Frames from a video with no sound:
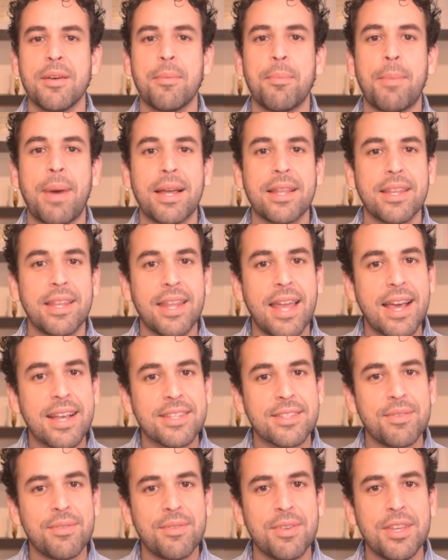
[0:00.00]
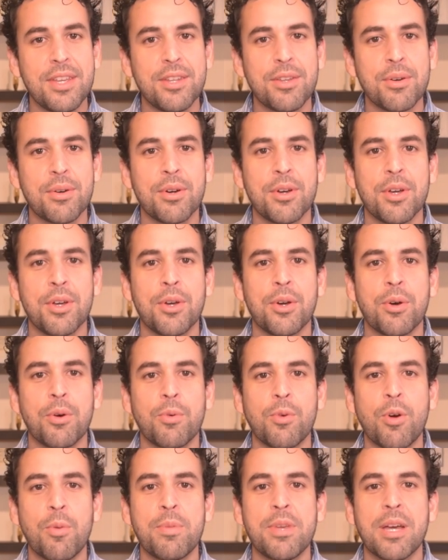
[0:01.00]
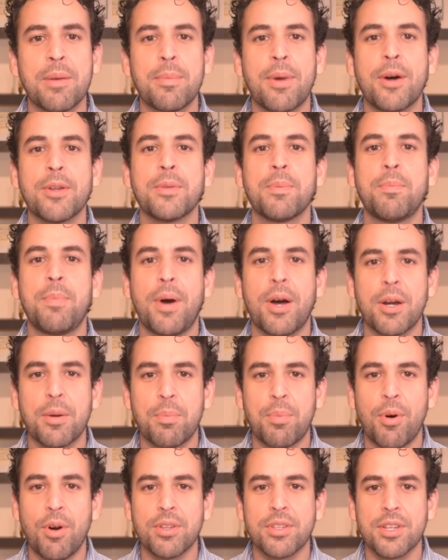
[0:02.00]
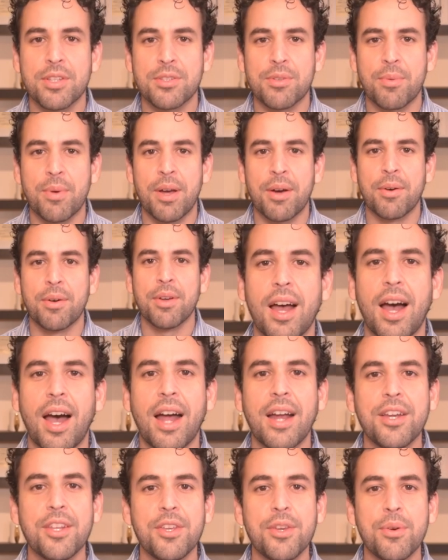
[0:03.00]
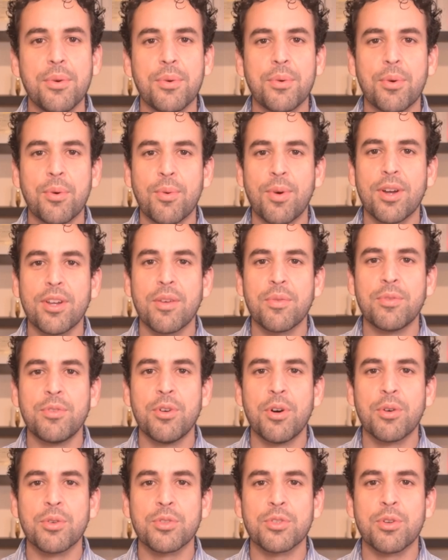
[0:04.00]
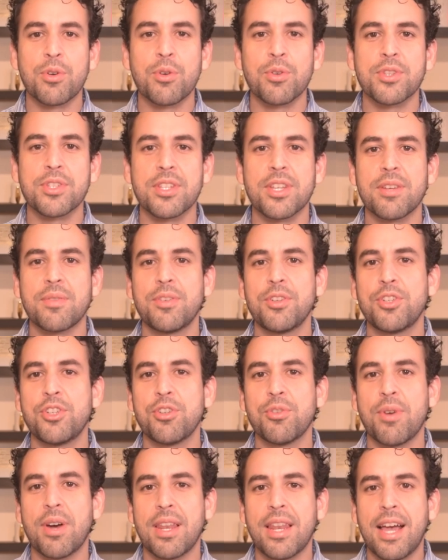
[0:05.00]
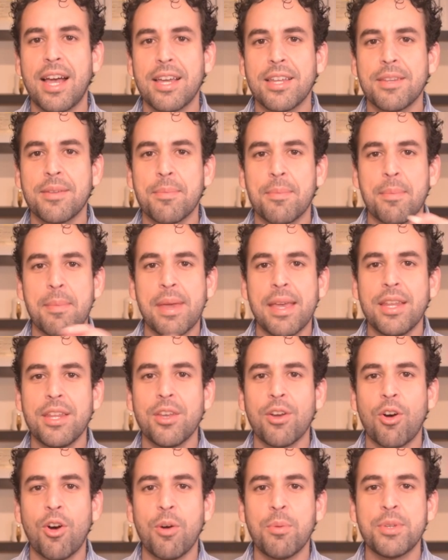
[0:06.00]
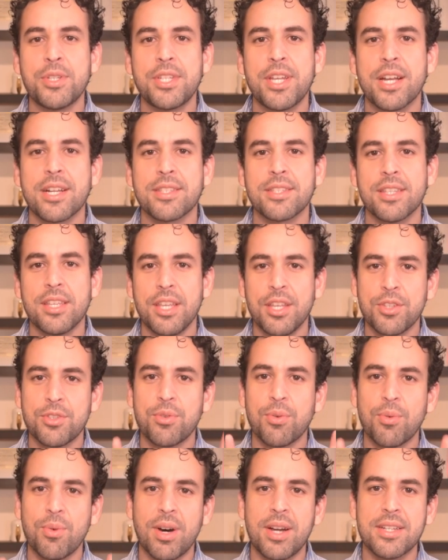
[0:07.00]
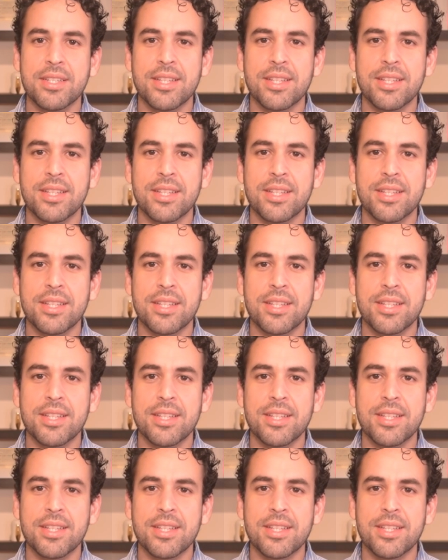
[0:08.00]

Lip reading: My next video will be about PowerPoint as well. Are you one of those who suffer to align many objects into one